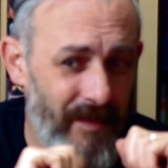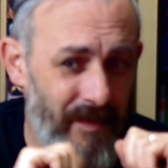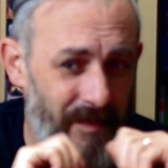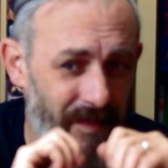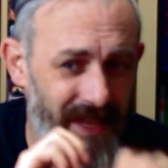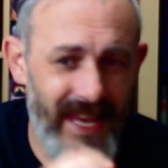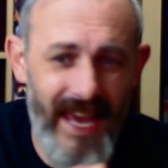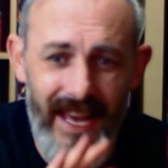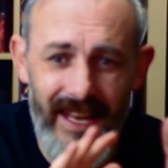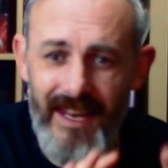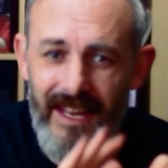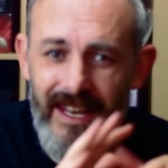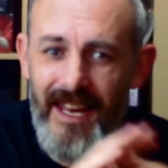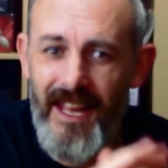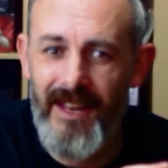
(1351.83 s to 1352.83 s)
but yeah,
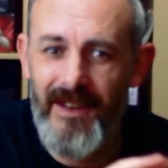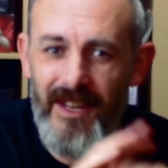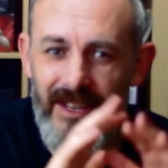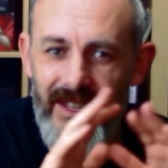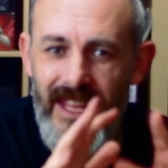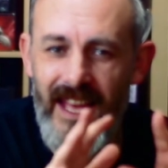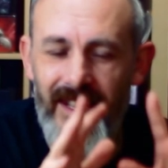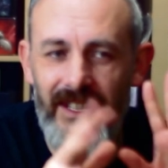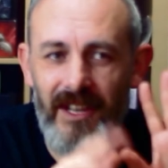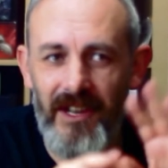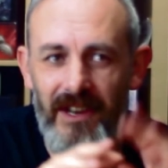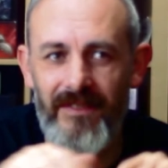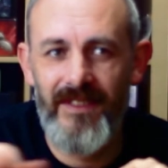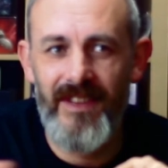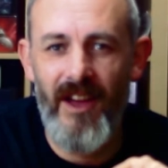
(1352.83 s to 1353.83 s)
and that
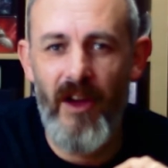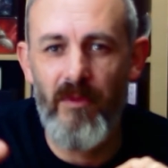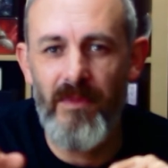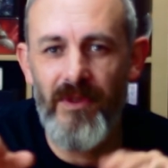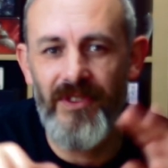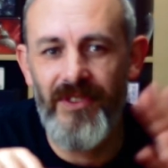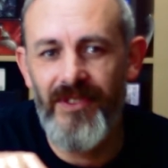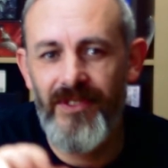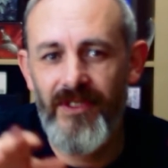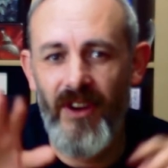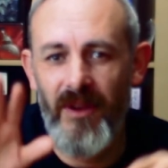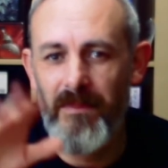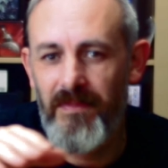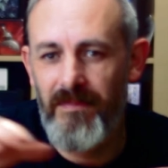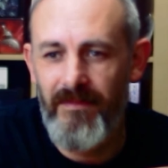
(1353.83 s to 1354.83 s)
kind of Omen
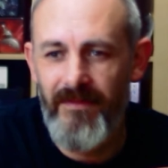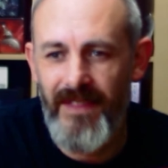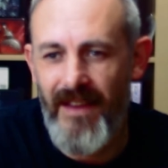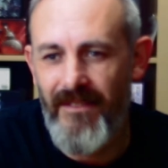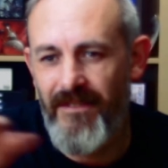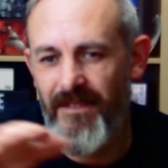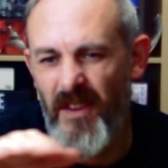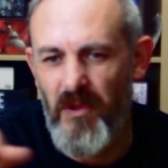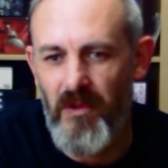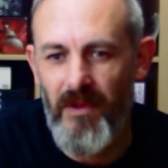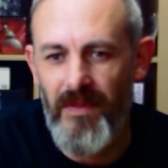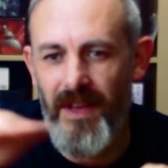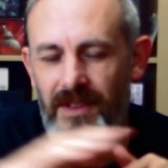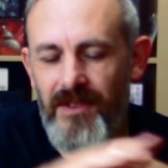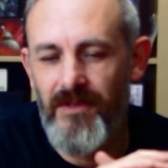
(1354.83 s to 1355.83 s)
type, that feel,
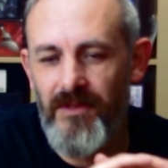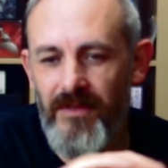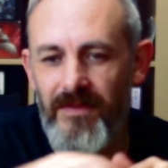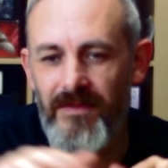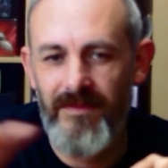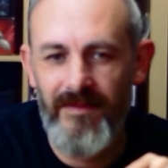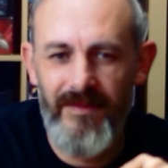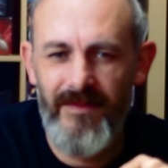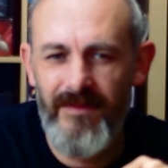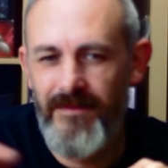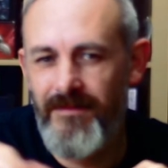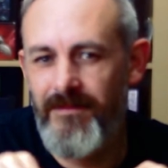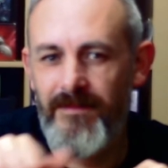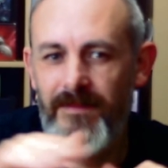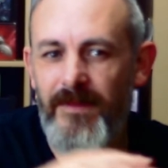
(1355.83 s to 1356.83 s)
that sort of
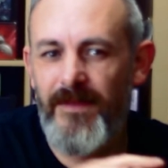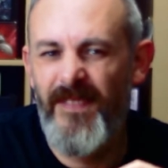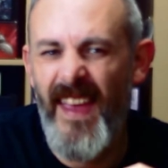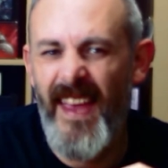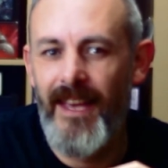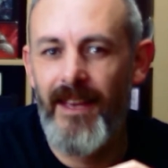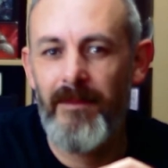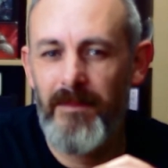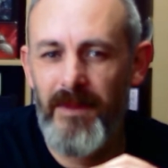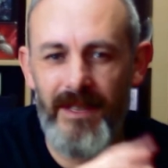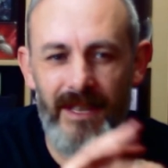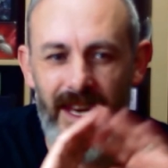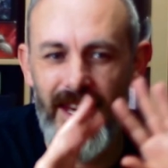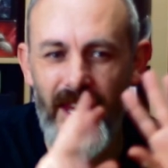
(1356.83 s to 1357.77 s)
thing, but